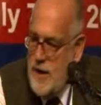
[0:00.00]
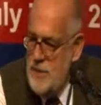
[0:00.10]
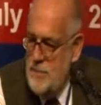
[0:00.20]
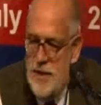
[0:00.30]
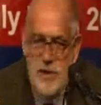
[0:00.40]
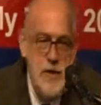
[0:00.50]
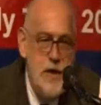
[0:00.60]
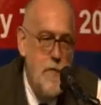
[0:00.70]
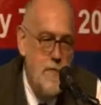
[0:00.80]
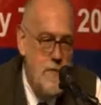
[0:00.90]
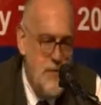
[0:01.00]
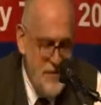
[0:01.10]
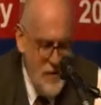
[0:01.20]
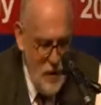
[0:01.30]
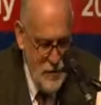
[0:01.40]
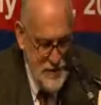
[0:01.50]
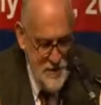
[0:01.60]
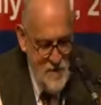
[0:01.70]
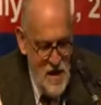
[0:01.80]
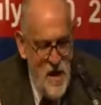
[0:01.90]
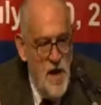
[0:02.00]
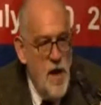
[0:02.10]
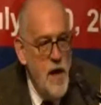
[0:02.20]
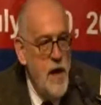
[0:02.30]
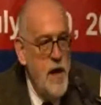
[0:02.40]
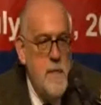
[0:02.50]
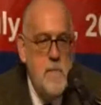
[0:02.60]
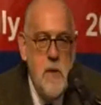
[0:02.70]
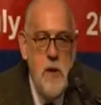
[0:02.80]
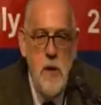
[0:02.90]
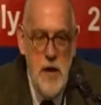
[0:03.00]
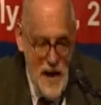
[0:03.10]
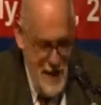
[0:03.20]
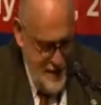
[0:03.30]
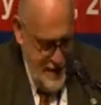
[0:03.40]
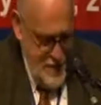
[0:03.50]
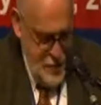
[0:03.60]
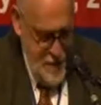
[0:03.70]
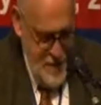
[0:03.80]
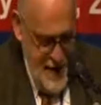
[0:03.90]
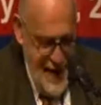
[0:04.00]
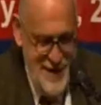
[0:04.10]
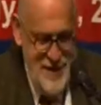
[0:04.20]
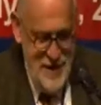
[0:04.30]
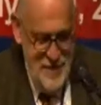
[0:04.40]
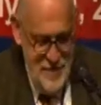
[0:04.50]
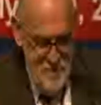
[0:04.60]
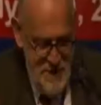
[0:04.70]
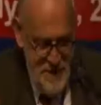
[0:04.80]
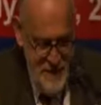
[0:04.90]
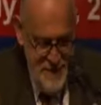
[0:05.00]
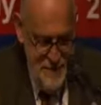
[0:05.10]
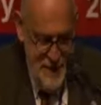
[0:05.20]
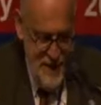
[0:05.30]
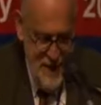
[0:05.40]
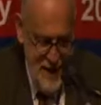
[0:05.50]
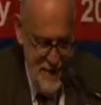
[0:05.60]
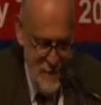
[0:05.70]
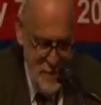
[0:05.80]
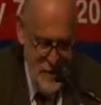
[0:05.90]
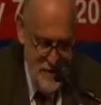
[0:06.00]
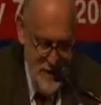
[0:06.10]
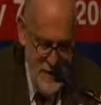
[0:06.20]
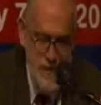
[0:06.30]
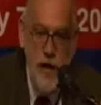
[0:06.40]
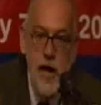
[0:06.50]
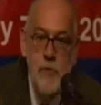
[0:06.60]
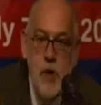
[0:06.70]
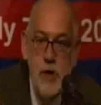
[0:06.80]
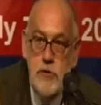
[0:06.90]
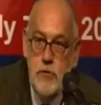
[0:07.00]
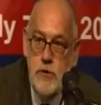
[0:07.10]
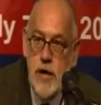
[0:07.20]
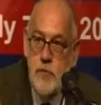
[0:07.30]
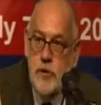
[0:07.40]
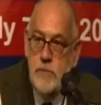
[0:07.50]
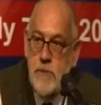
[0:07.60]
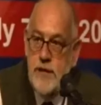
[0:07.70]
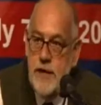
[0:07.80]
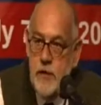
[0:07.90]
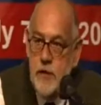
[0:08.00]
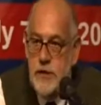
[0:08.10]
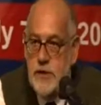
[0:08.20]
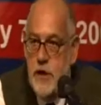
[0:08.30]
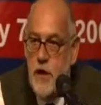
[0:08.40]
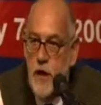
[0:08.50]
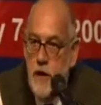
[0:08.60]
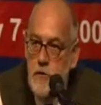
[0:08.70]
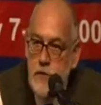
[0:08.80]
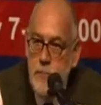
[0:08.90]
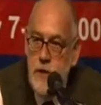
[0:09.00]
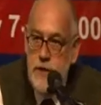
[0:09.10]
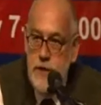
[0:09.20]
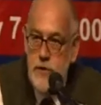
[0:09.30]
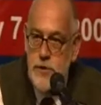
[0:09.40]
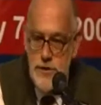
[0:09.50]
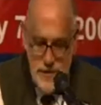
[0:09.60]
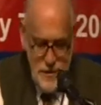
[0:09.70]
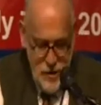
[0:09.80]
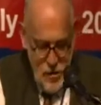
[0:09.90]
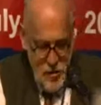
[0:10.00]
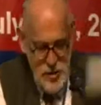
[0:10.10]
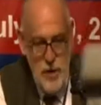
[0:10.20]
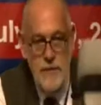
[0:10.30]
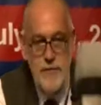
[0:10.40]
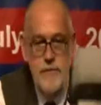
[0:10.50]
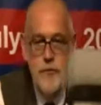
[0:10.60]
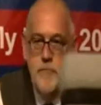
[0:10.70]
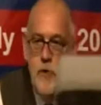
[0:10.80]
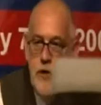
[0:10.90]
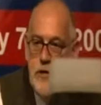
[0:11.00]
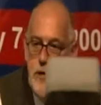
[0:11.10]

especially of the south. Um, okay, they told me 18 minutes, but I have to confess I am not Lothar Matthäus. Lothar Matthäus is the coach of the football